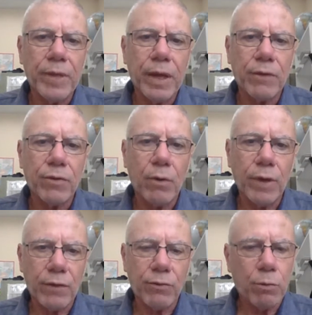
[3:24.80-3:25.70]
And
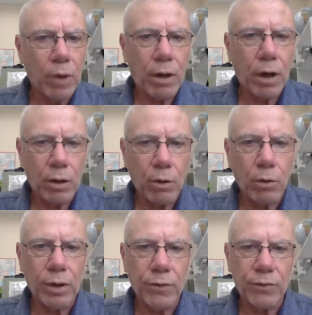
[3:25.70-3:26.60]
so that's what our
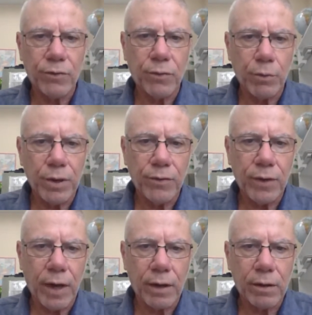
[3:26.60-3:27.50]
goal is to
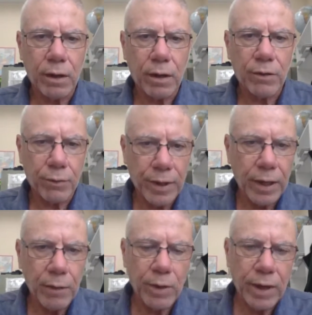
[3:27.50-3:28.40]
reach that
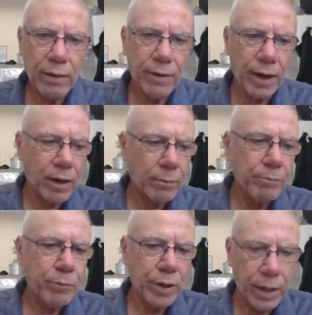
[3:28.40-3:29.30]
3. We have had a
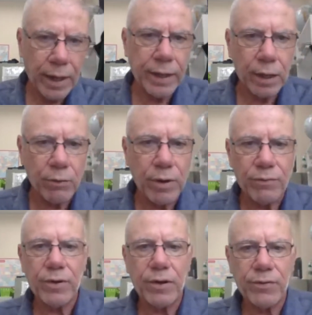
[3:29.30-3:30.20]
pretty high degree
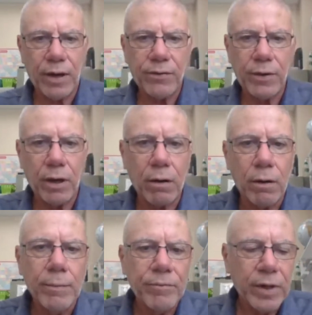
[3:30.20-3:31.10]
of success
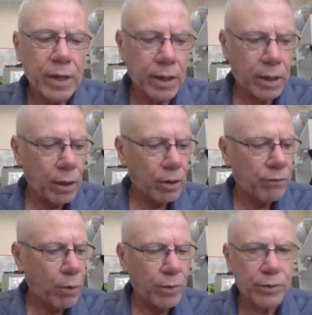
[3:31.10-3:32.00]
here, and I look
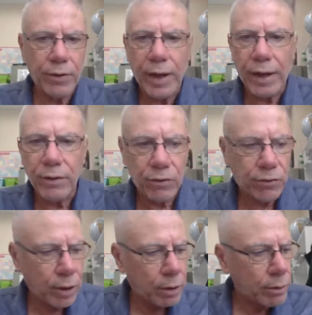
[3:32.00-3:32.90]
forward to that
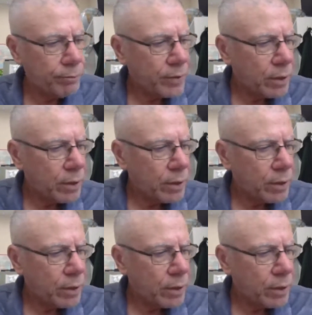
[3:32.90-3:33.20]
this year.